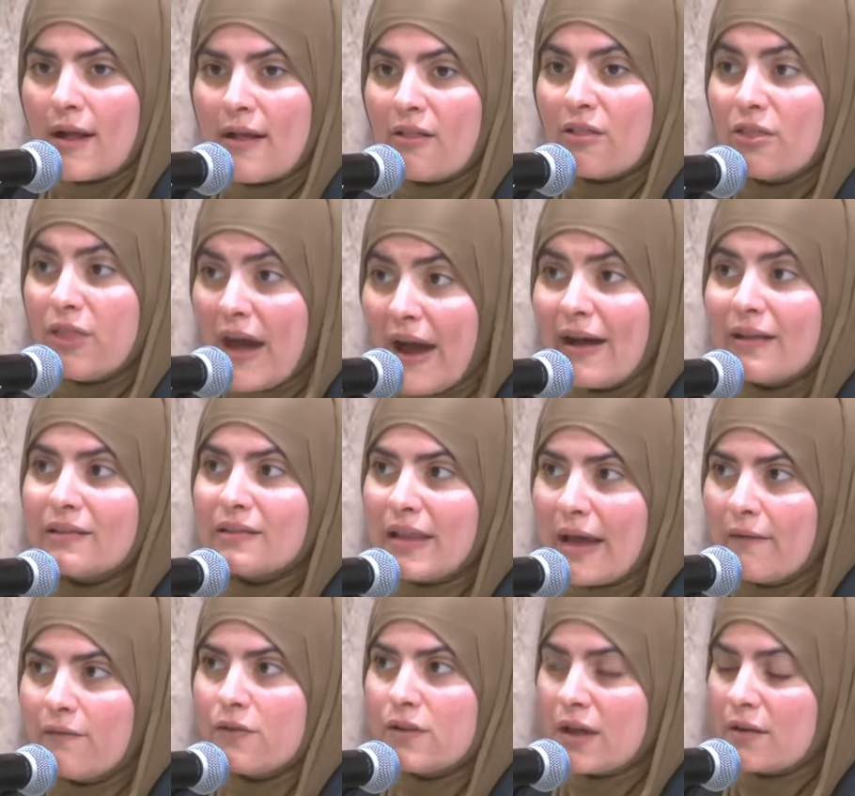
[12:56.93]
That
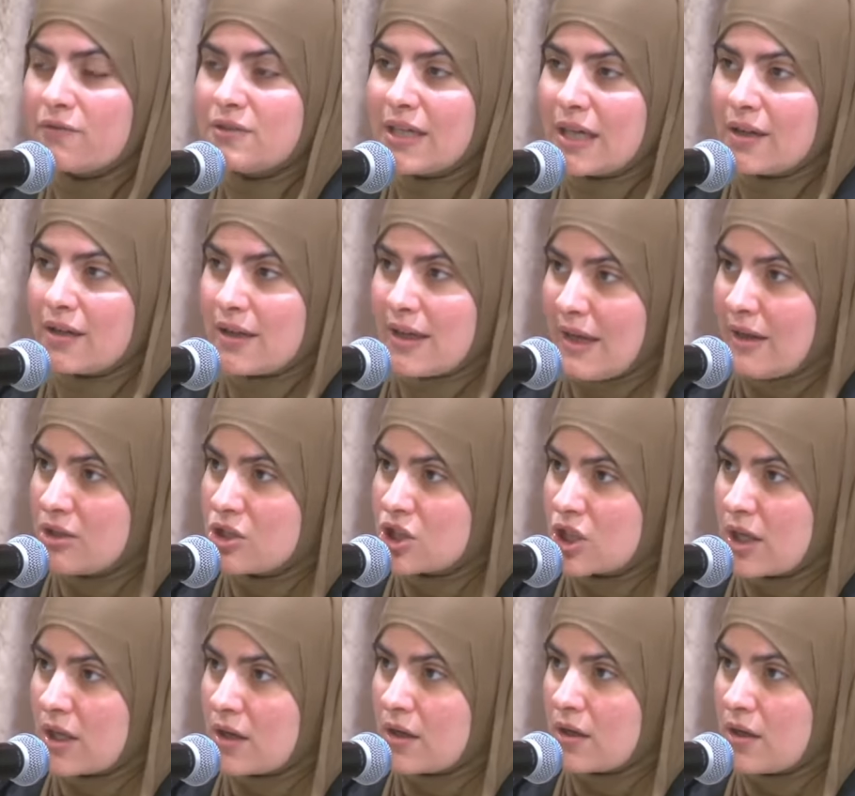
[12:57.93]
level of
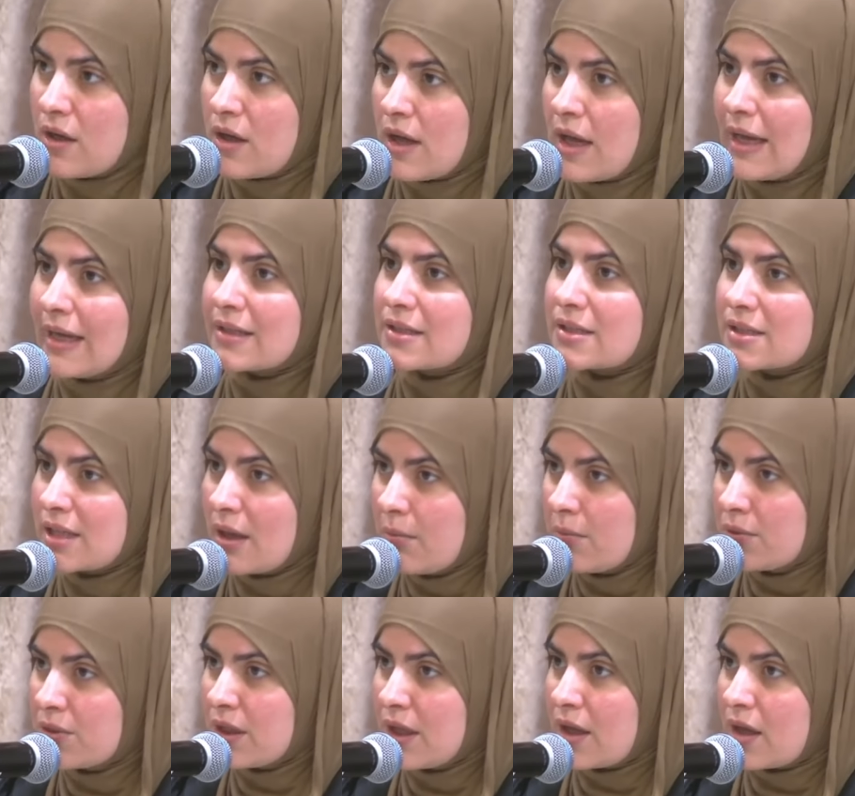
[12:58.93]
dedication is
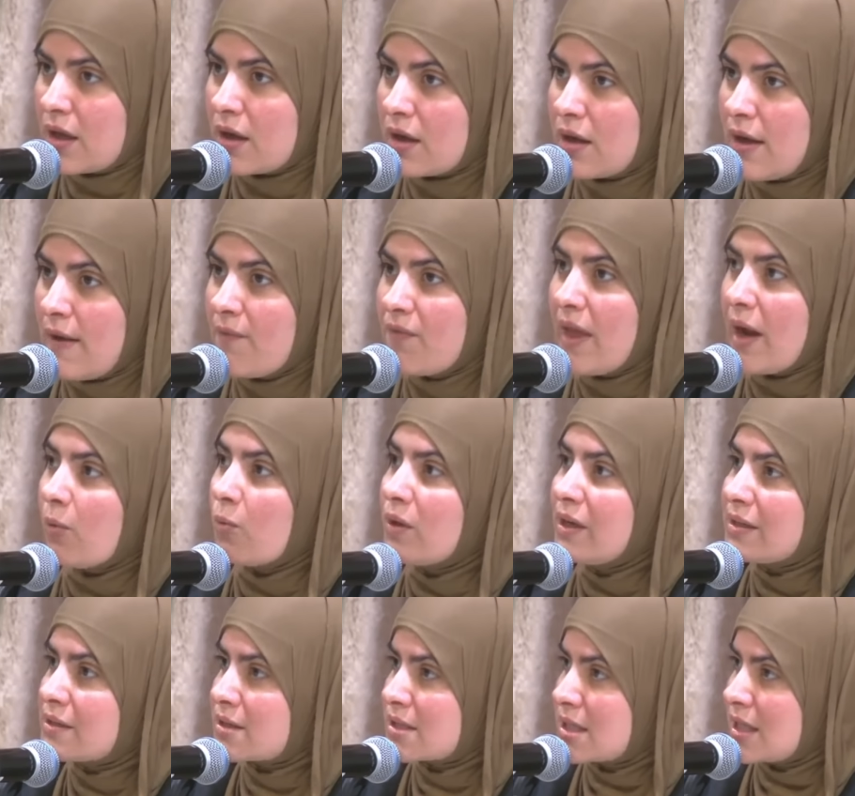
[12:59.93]
something that
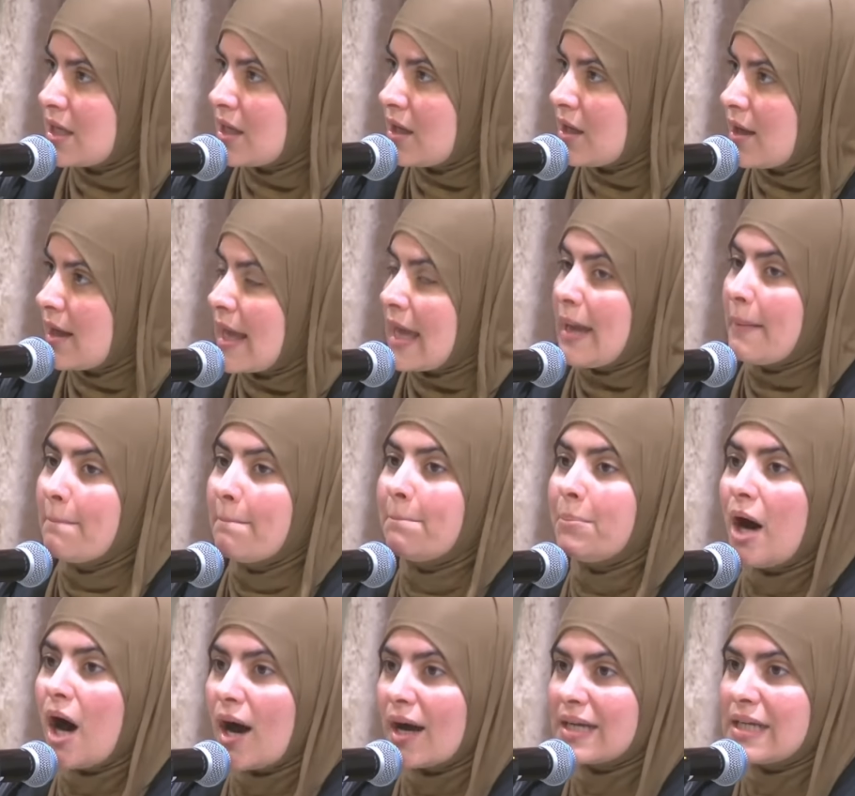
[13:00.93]
we see
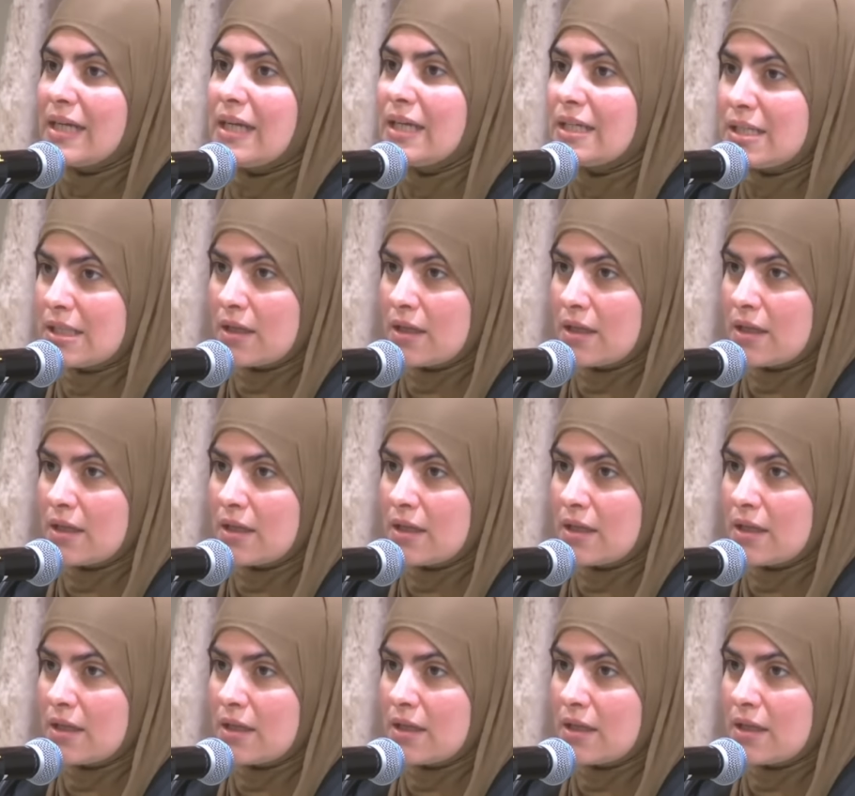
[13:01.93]
embodied